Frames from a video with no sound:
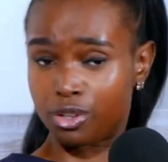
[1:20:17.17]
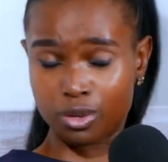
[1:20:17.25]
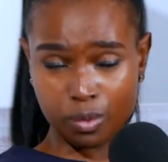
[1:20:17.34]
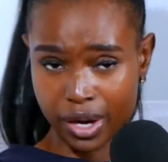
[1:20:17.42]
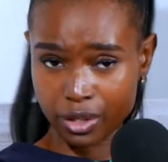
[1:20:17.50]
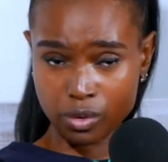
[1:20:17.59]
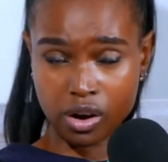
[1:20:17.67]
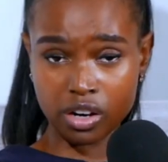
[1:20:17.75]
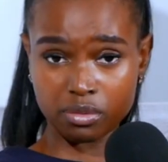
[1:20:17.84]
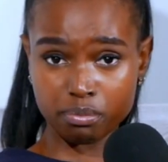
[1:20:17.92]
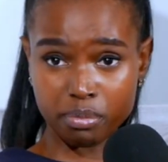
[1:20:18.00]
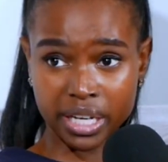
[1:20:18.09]
I don't know why you
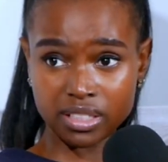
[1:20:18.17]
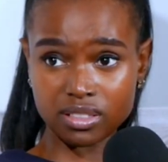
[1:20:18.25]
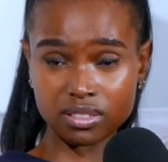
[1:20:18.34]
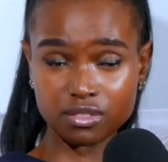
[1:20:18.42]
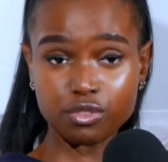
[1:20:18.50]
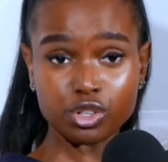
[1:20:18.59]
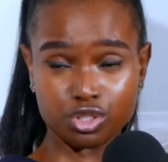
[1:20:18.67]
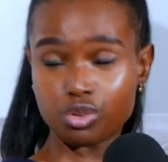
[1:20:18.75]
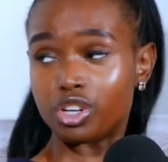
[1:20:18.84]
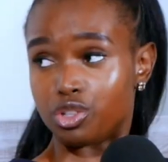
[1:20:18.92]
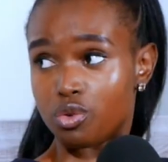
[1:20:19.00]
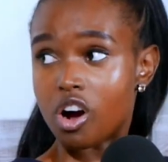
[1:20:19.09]
are. But for
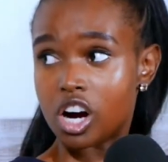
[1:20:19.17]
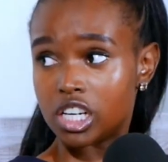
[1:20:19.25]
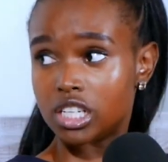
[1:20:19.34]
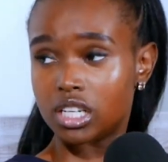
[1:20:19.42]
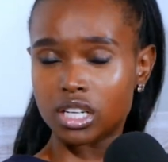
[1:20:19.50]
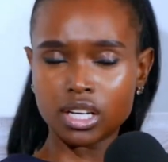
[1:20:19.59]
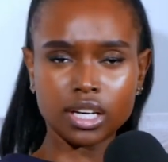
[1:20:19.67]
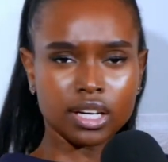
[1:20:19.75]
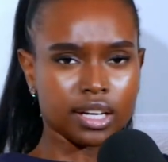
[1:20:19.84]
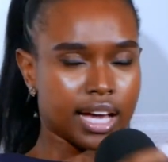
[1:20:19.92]
sure you are.